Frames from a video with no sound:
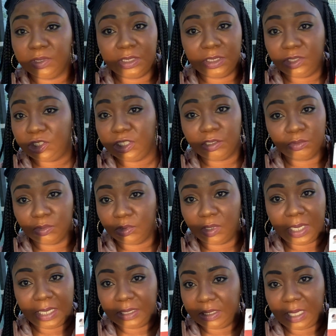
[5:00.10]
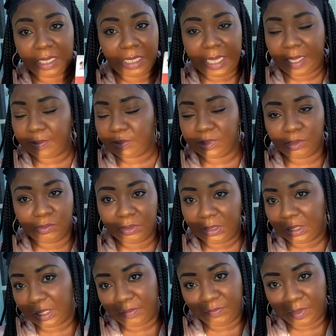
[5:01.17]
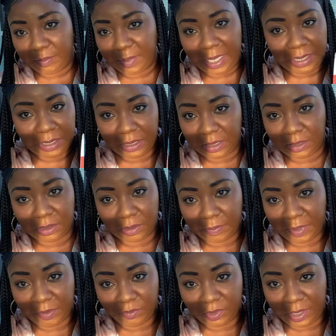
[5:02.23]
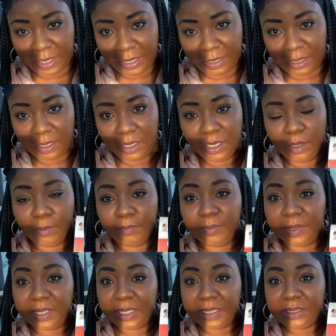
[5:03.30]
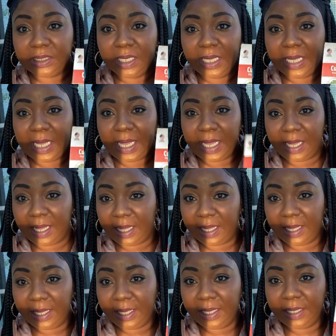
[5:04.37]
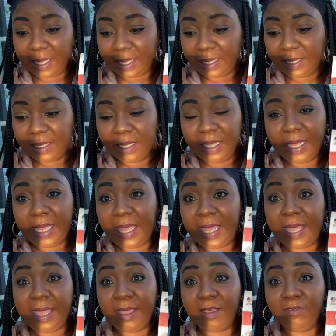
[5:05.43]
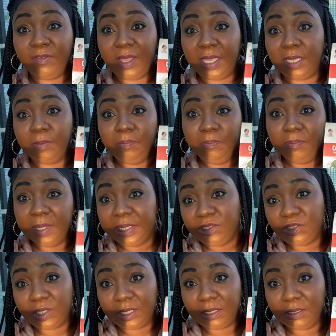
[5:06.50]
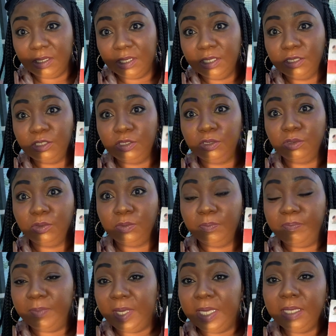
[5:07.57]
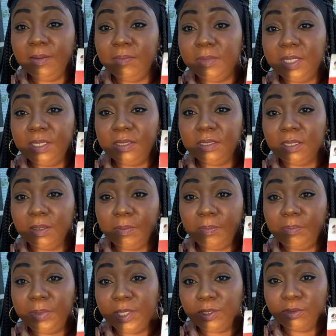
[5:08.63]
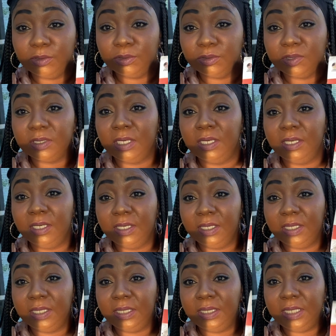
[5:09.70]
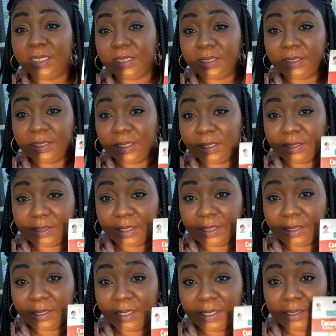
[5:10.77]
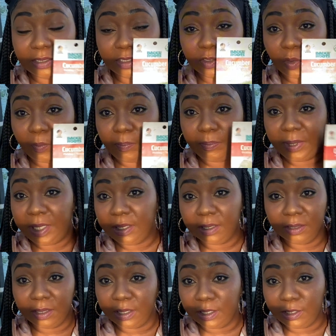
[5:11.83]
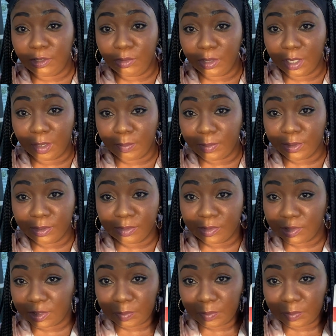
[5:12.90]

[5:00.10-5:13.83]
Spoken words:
in general, I absolutely love them. I could eat them every day, but I have a mission to make me some pickles this season. So pickling cucumbers,